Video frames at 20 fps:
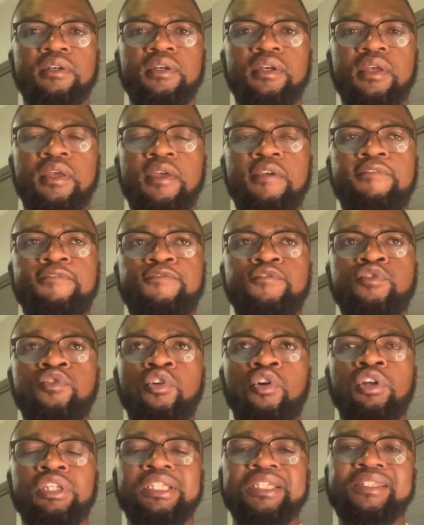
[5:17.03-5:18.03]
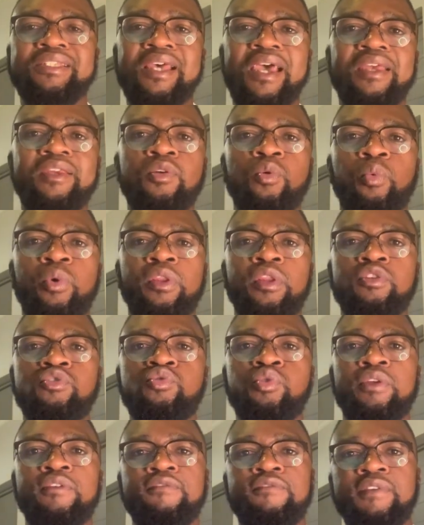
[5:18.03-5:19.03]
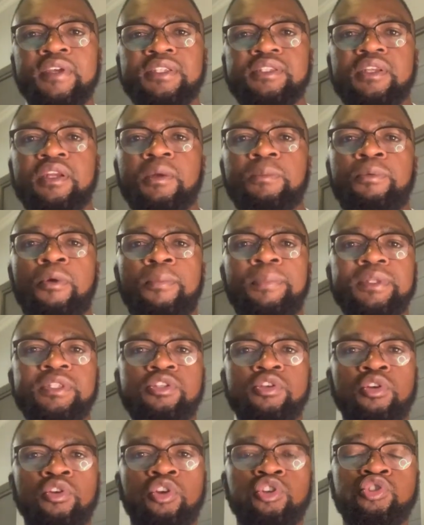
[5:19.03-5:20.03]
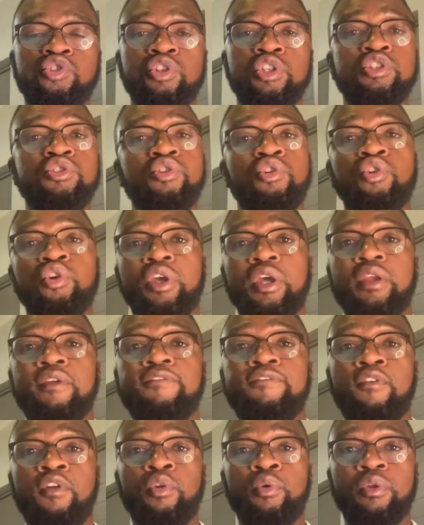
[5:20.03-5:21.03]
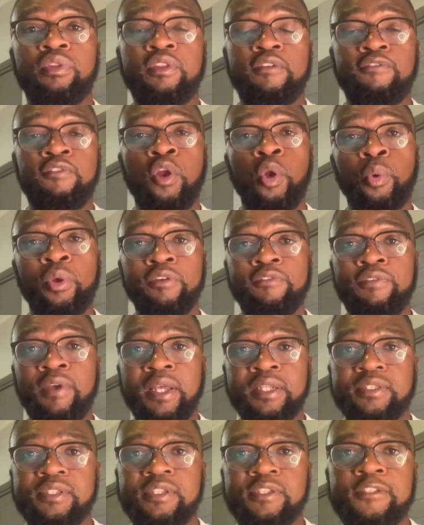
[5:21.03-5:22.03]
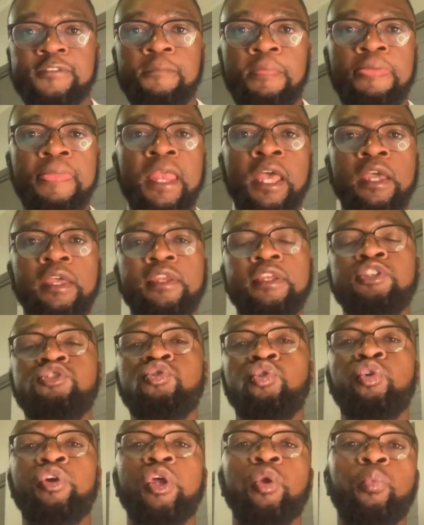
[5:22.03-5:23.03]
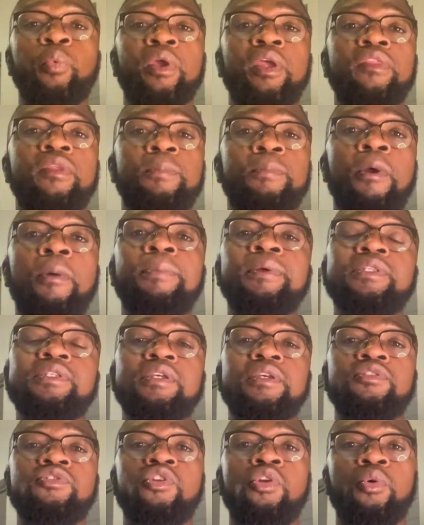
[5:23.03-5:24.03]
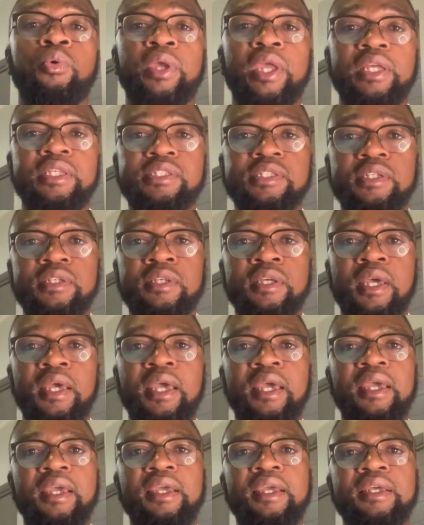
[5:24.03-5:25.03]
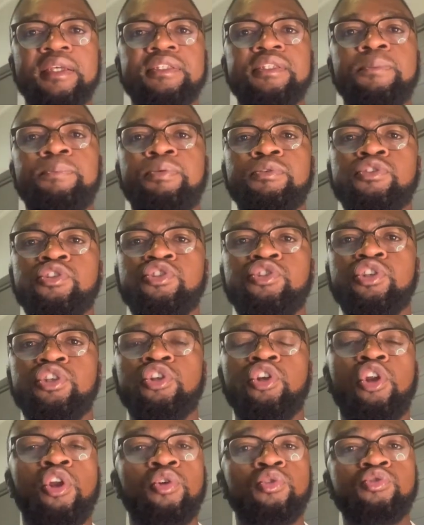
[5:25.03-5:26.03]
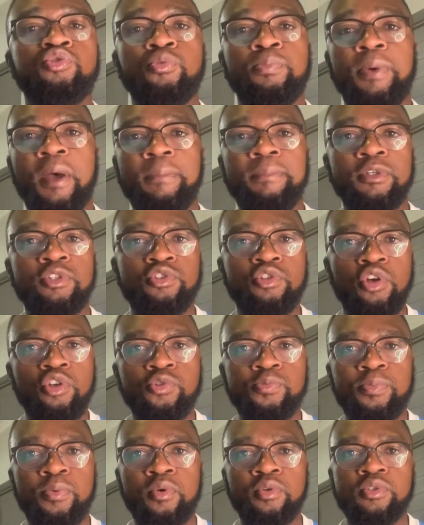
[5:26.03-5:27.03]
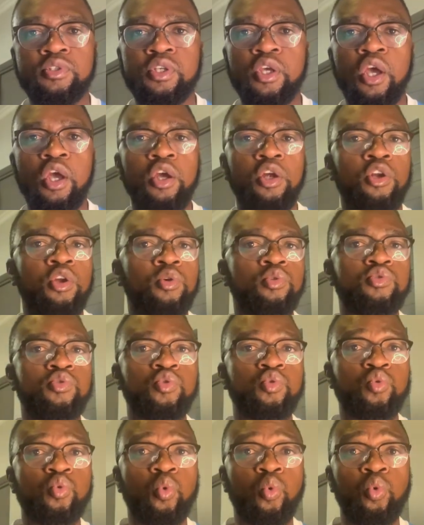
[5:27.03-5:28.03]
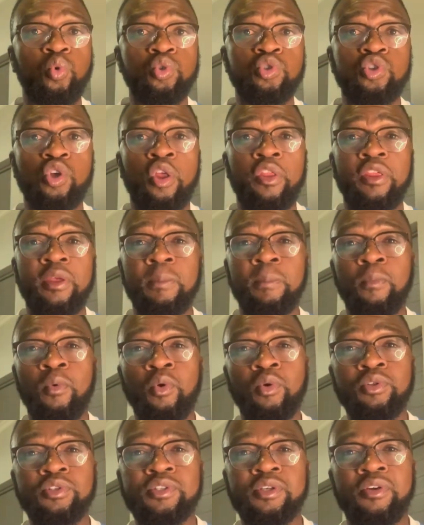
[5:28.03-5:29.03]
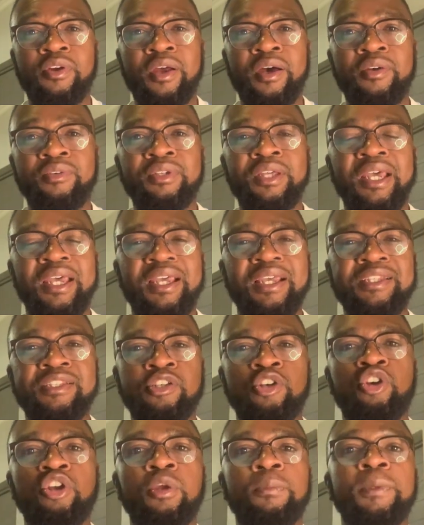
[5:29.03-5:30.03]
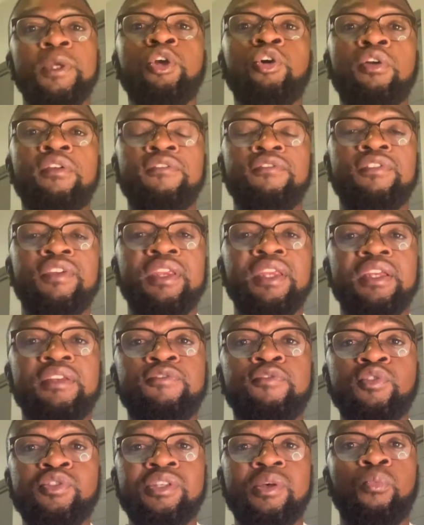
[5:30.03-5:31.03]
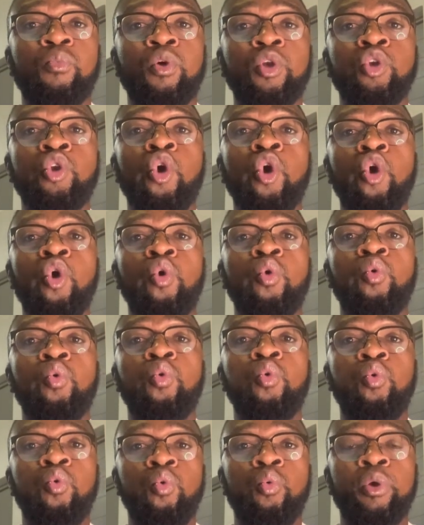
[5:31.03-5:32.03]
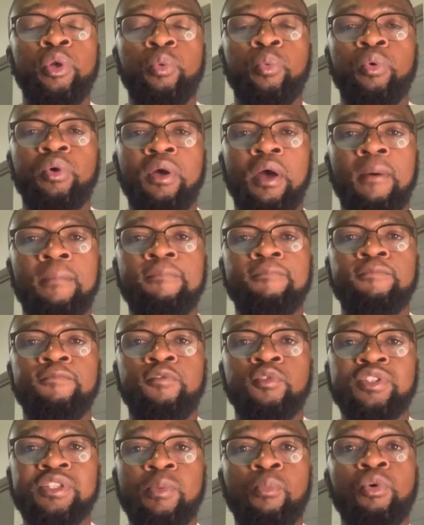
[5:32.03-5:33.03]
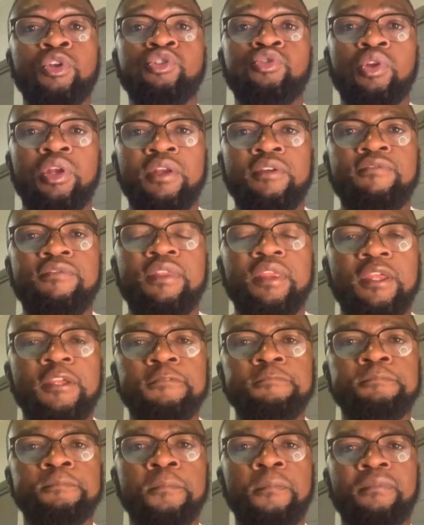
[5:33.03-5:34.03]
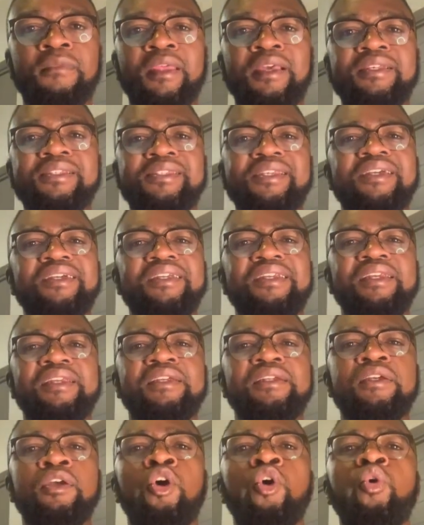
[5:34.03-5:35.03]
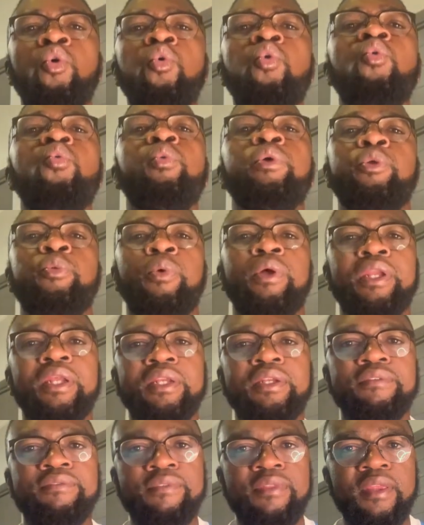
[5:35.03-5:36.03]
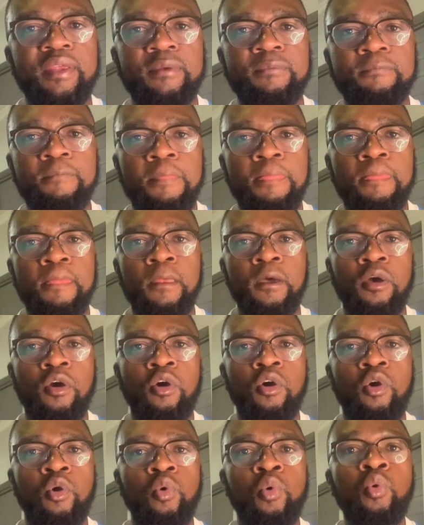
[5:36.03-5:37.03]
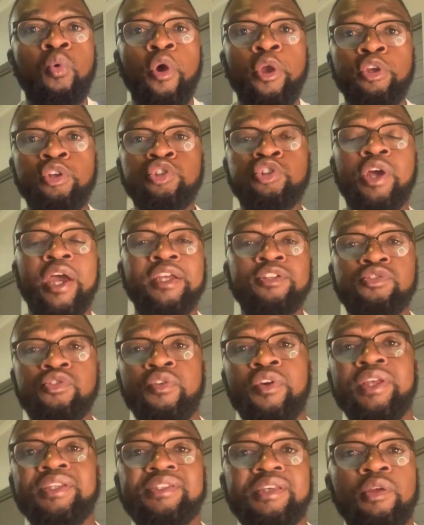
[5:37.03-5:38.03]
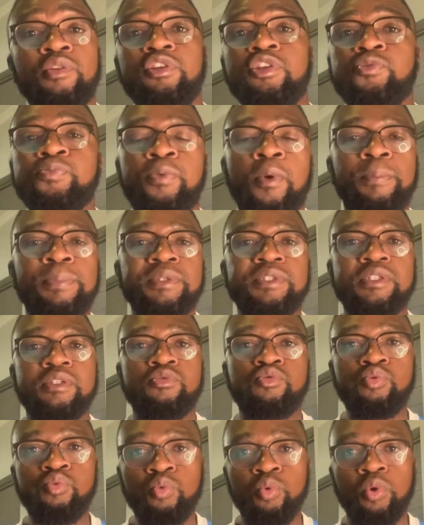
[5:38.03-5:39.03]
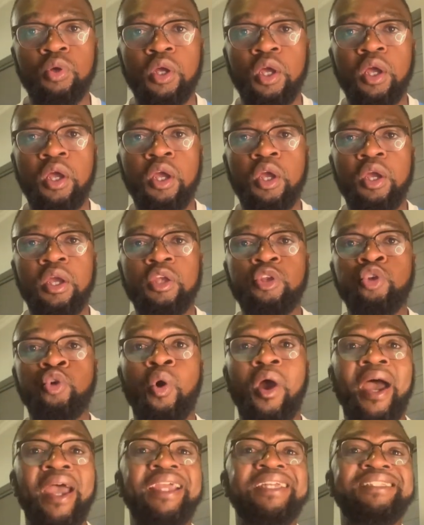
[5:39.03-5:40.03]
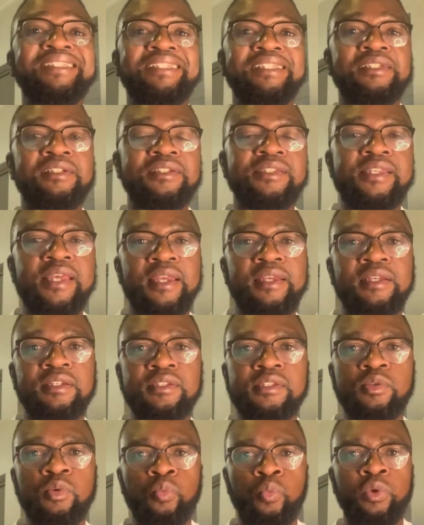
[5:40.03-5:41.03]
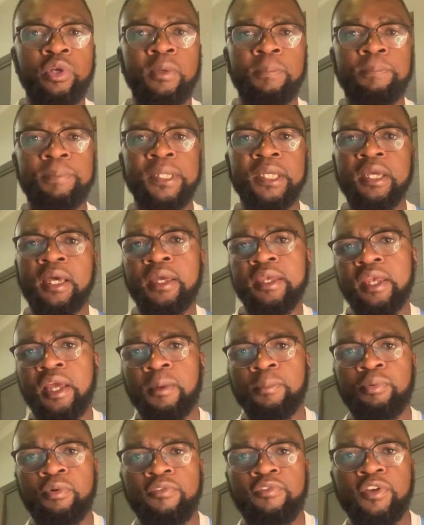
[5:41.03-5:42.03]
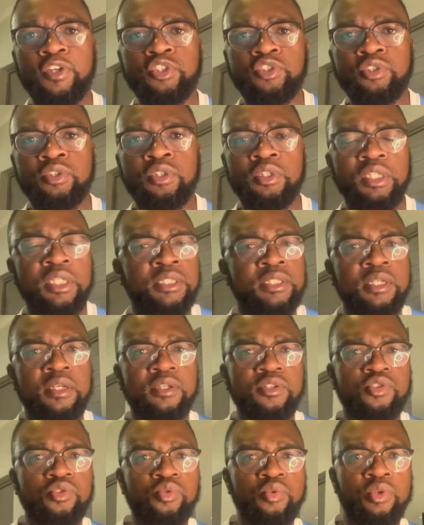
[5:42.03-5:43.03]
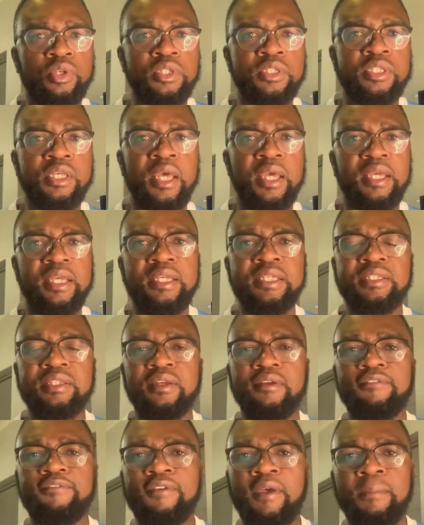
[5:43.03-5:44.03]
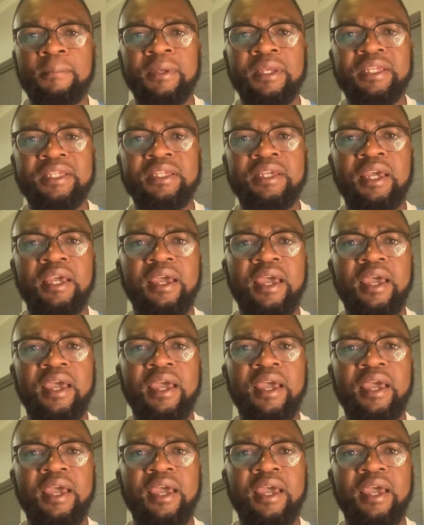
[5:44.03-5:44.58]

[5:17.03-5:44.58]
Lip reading: if you're deciding whether to invest in a property or not, you need to look at the following factors. You need to look at where the property is located. Is it positioned close to public transport, close to schools? Are there malls around? Is it going to be convenient for someone for someone to live there? Secondly, who would want to live there? Who are you trying to rent out this property to? Your ideal tenant. Would it be a young professional? Is it a student? Is it a family?